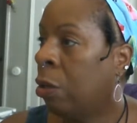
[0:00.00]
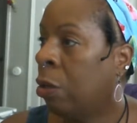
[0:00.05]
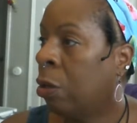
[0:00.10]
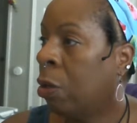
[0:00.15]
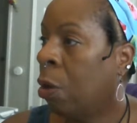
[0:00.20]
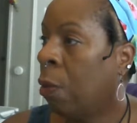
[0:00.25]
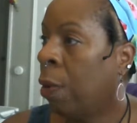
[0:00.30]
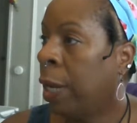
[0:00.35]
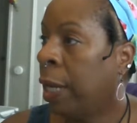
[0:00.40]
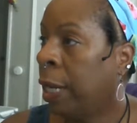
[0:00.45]

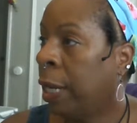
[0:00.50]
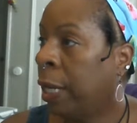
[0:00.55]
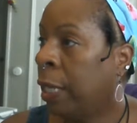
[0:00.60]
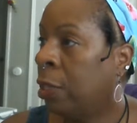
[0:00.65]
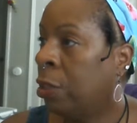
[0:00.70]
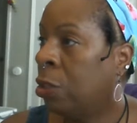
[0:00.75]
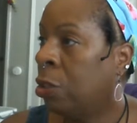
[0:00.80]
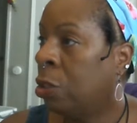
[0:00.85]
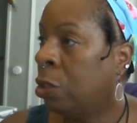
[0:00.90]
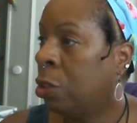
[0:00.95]
going
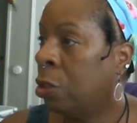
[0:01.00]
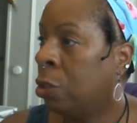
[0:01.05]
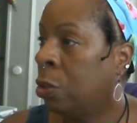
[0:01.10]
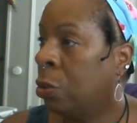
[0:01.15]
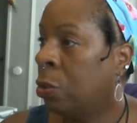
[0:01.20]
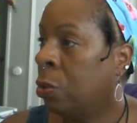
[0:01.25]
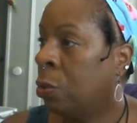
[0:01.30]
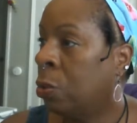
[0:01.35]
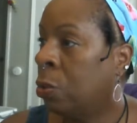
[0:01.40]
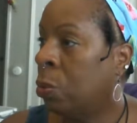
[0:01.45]

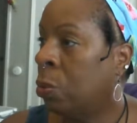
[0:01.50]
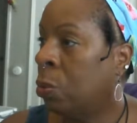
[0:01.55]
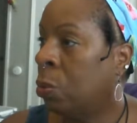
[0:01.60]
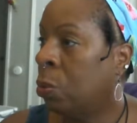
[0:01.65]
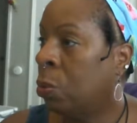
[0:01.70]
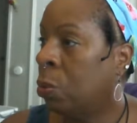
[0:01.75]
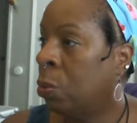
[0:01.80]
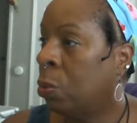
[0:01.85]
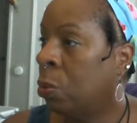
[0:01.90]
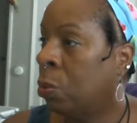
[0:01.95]

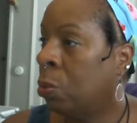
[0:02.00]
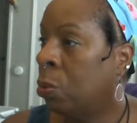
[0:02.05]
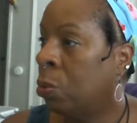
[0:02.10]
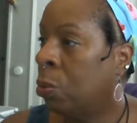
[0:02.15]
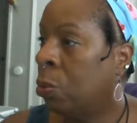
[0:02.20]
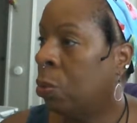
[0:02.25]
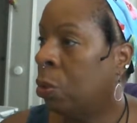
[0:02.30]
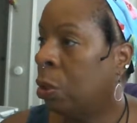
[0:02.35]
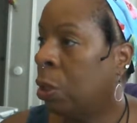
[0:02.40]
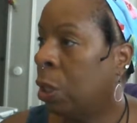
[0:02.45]
into
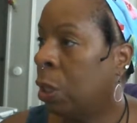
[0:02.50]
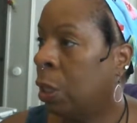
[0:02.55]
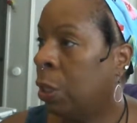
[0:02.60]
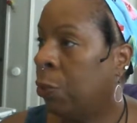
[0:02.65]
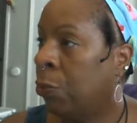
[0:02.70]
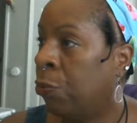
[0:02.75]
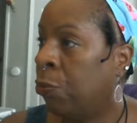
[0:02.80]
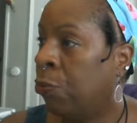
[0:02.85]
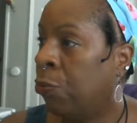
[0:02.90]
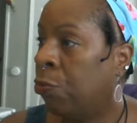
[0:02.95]

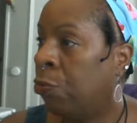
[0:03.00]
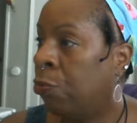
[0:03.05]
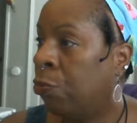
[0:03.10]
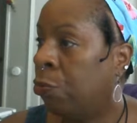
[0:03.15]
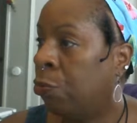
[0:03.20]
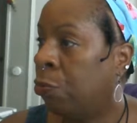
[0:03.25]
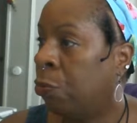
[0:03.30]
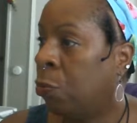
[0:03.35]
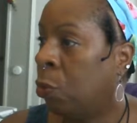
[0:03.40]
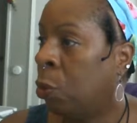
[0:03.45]
the
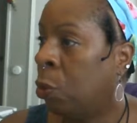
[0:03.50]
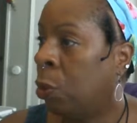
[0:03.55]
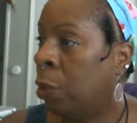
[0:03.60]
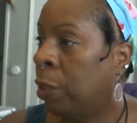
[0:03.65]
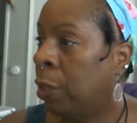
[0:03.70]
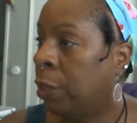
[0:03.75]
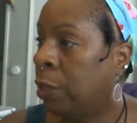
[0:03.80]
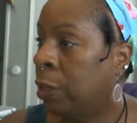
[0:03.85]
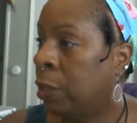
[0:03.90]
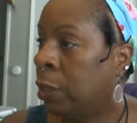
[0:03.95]

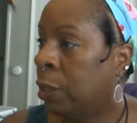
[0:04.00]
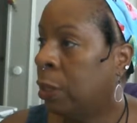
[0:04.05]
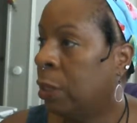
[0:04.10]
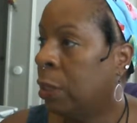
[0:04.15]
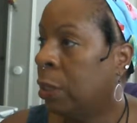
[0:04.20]
fourth,